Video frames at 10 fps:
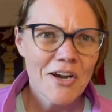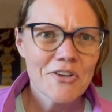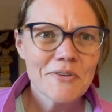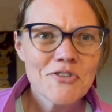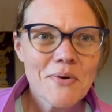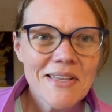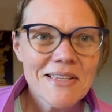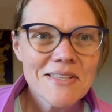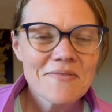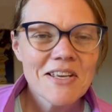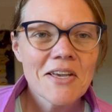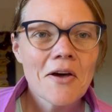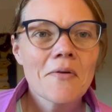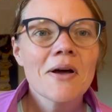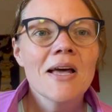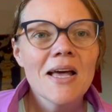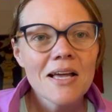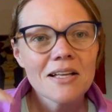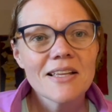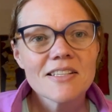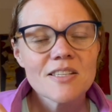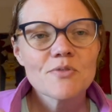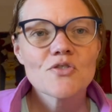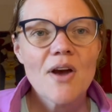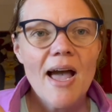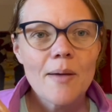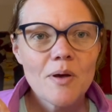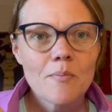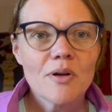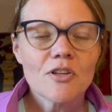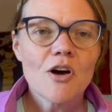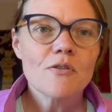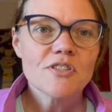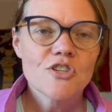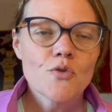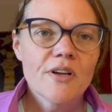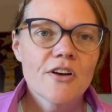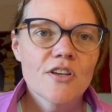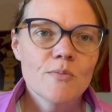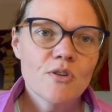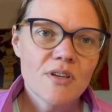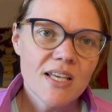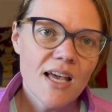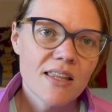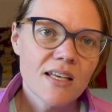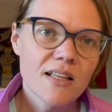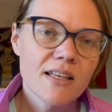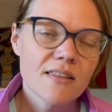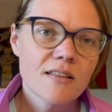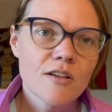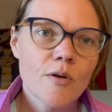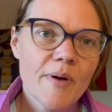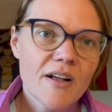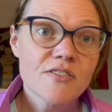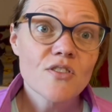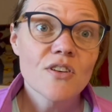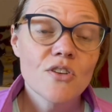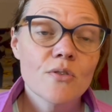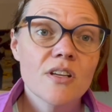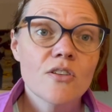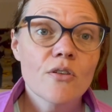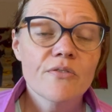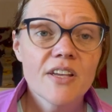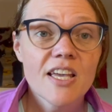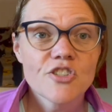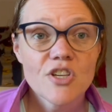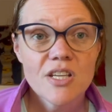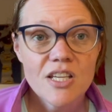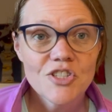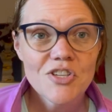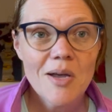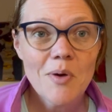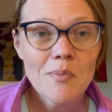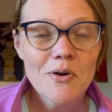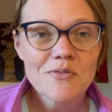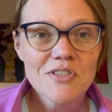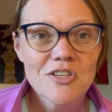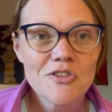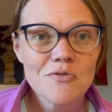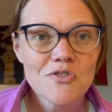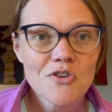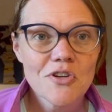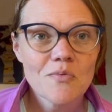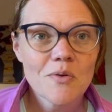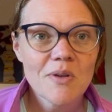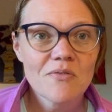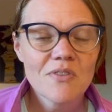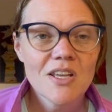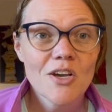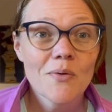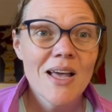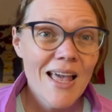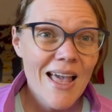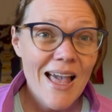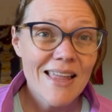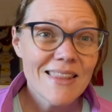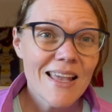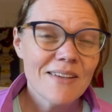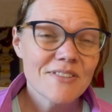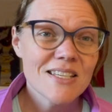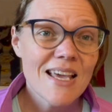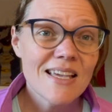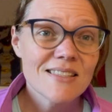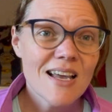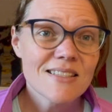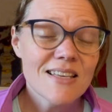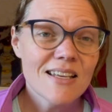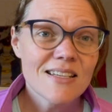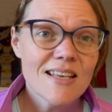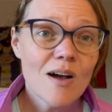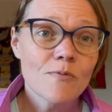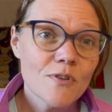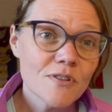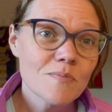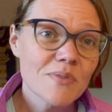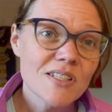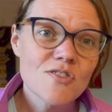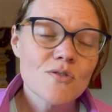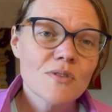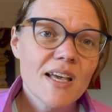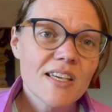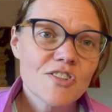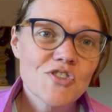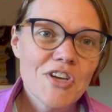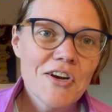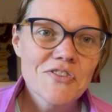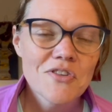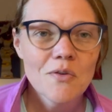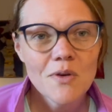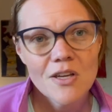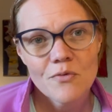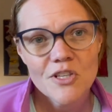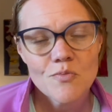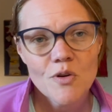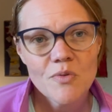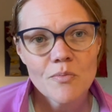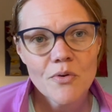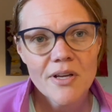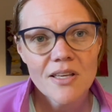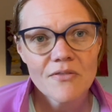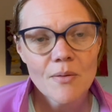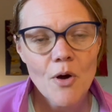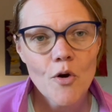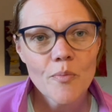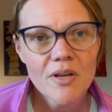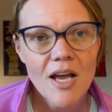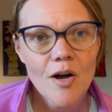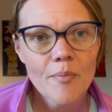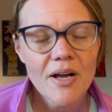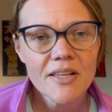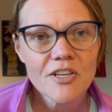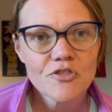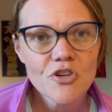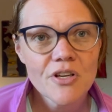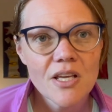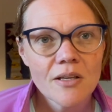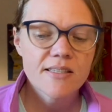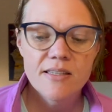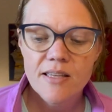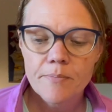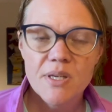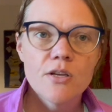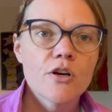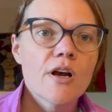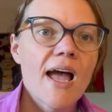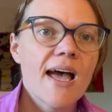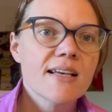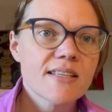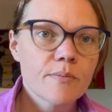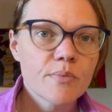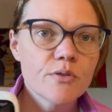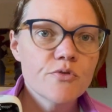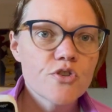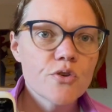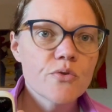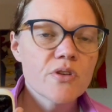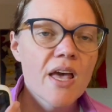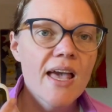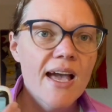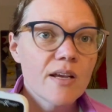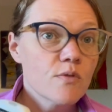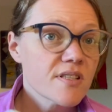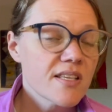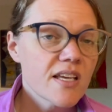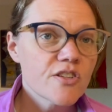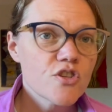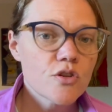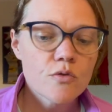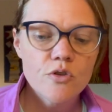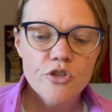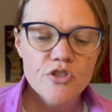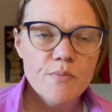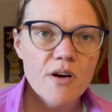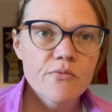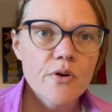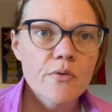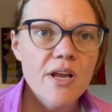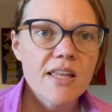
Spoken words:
Are you enjoying this video? Click subscribe below to join our community, and then click the little bell so that you get a notification each time I post a new Sturdy Woman video. And then if today's content is helpful, please do like and share so that we can reach more people and give them hope and help on their journey. The meter has a Bluetooth and it will sync to your smartphone.